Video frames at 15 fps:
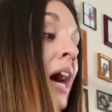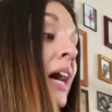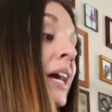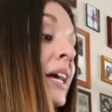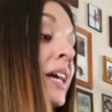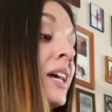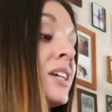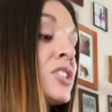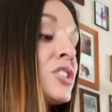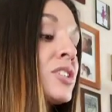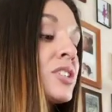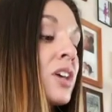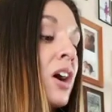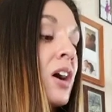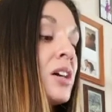I
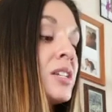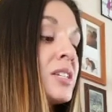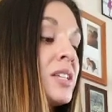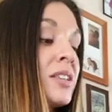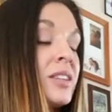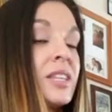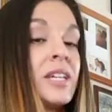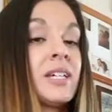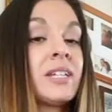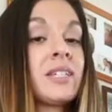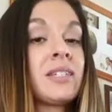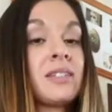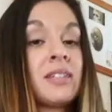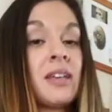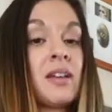just got
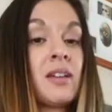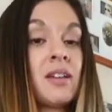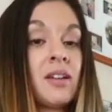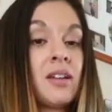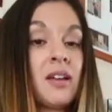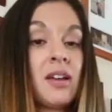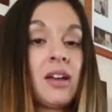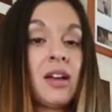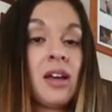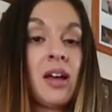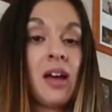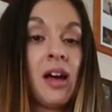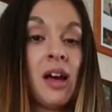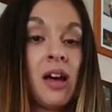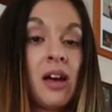this
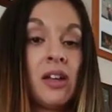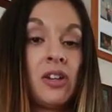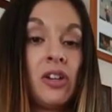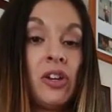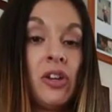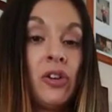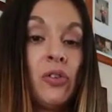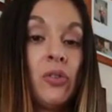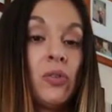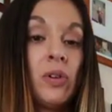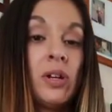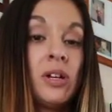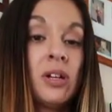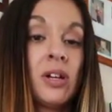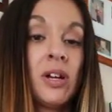
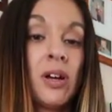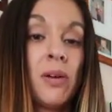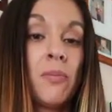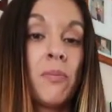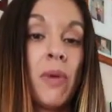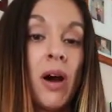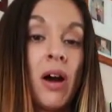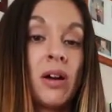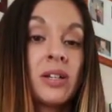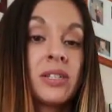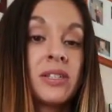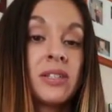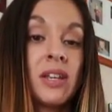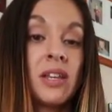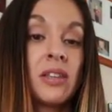new
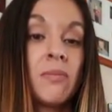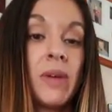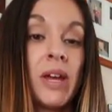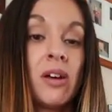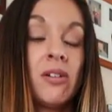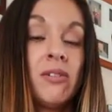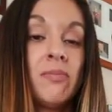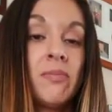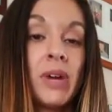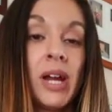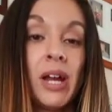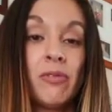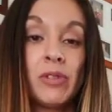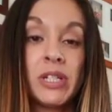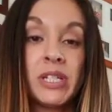box in the mail, my